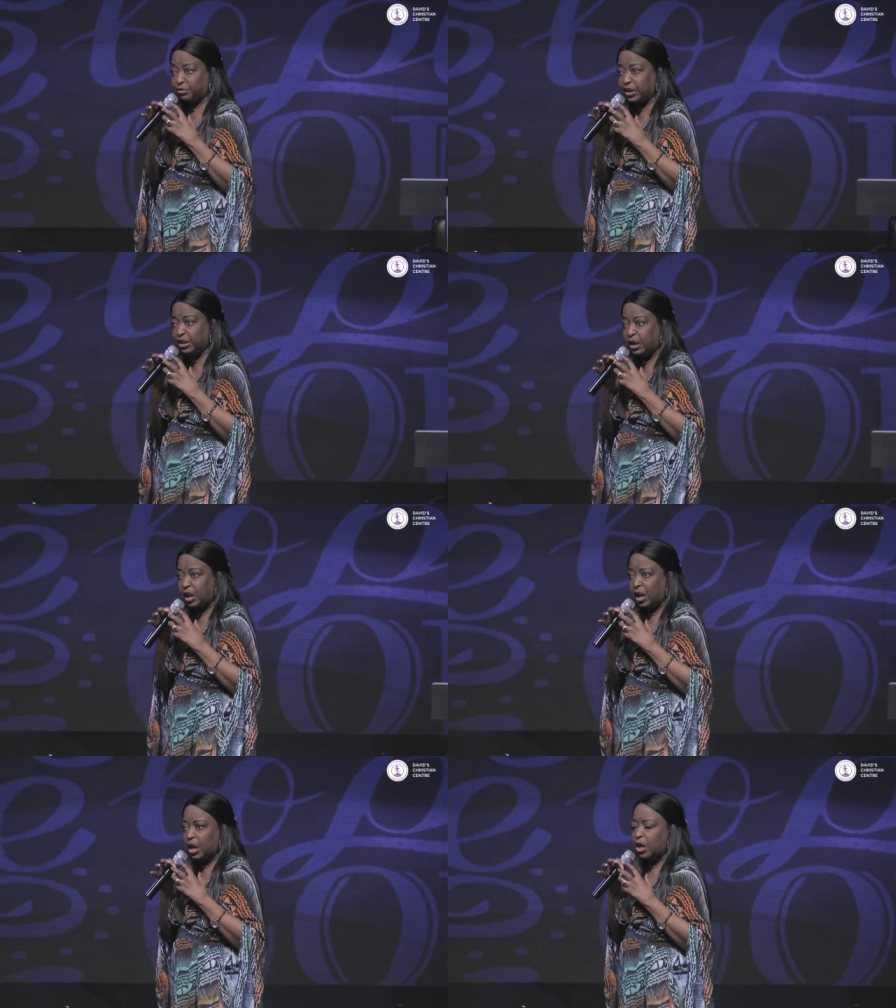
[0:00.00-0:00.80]
agreed?
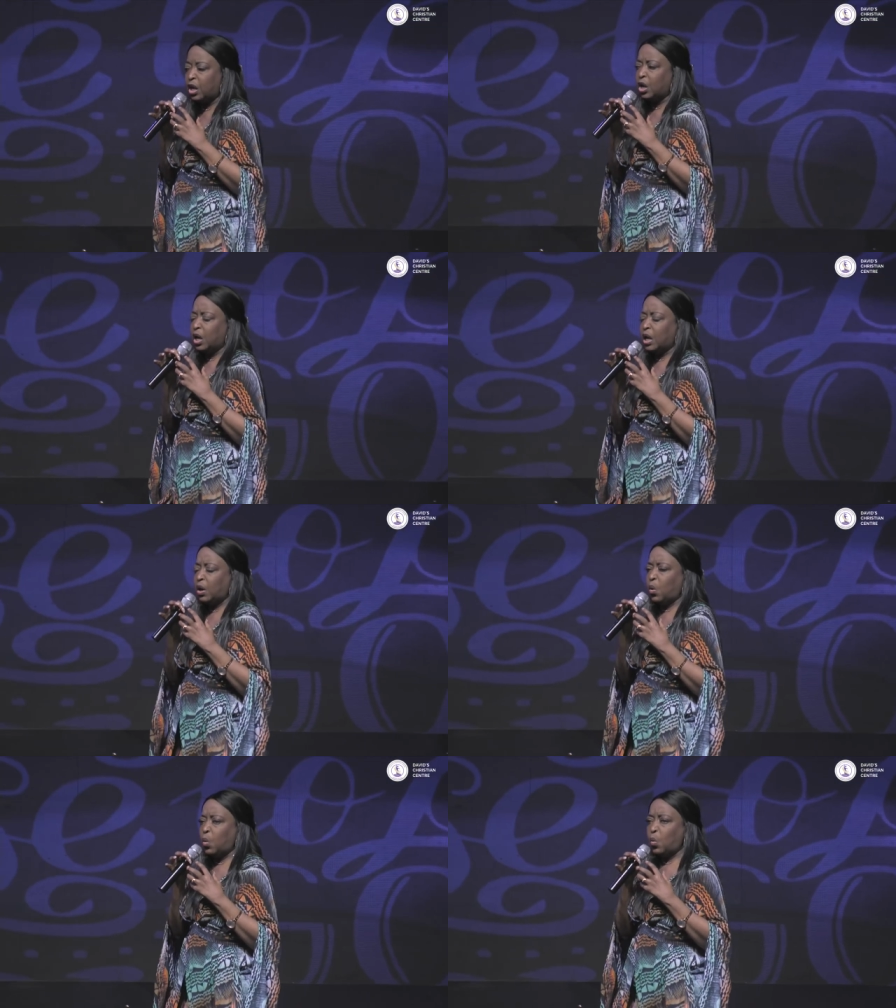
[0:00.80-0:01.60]

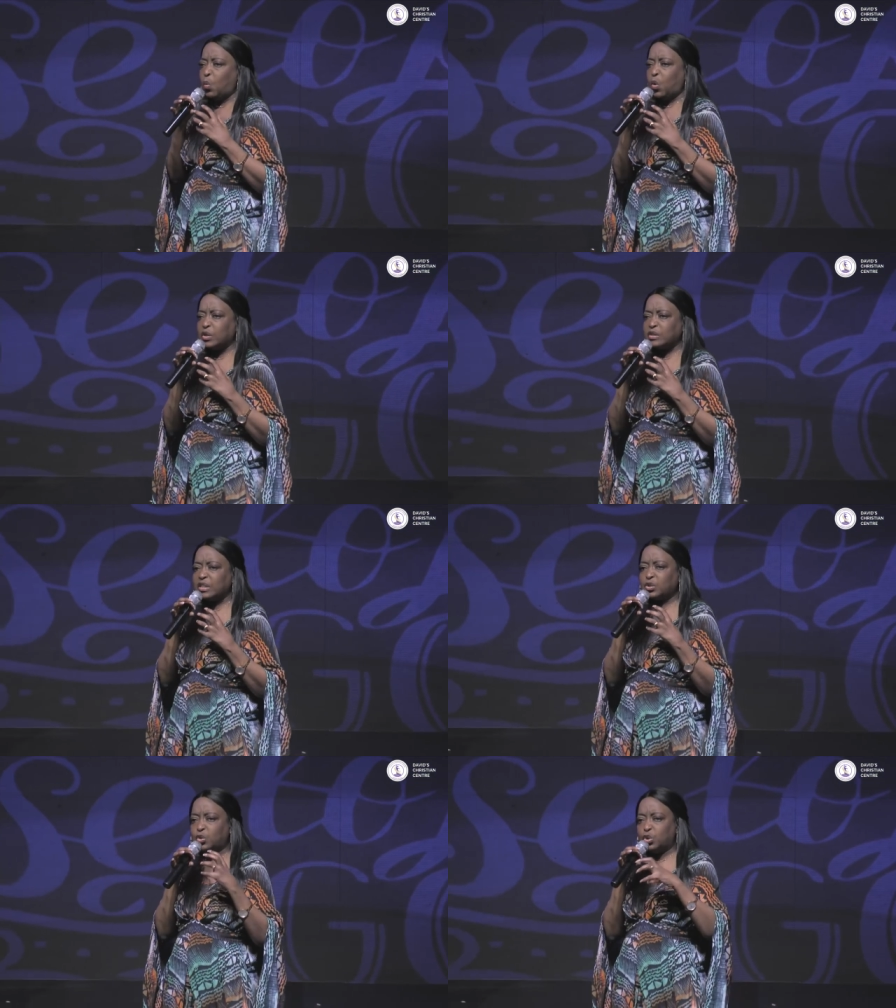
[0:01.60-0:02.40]

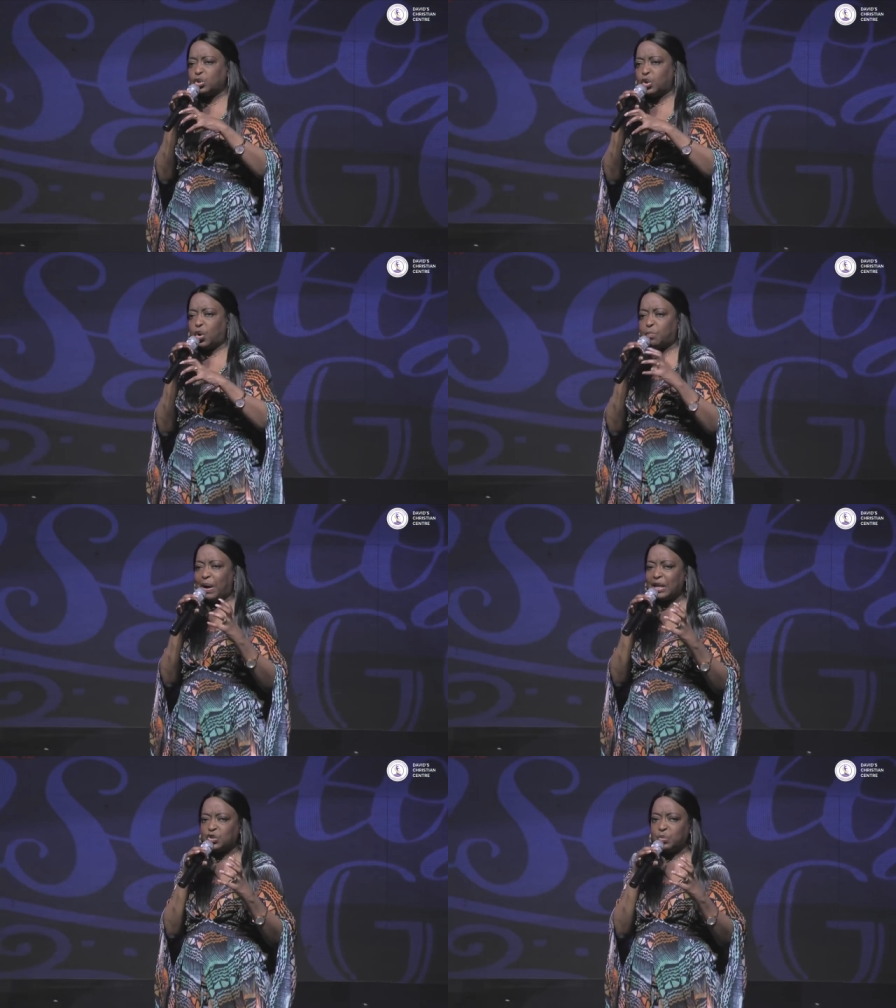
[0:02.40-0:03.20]
Was it good or
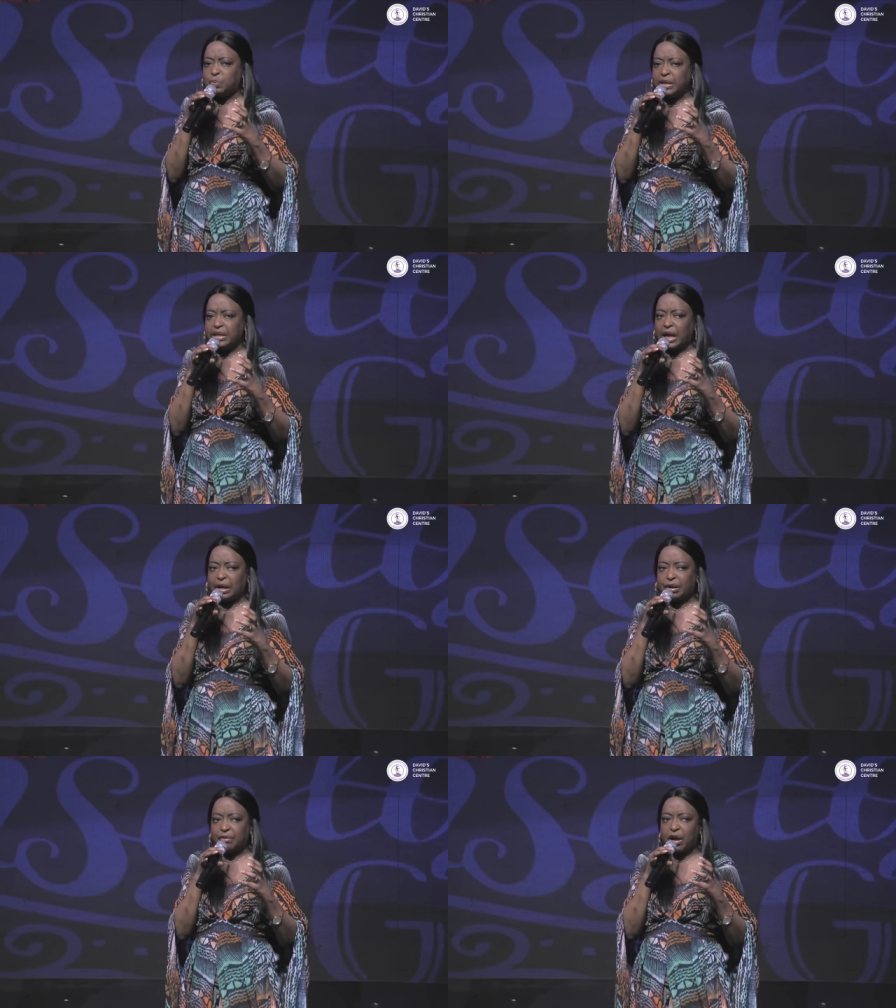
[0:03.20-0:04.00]
bad to be in that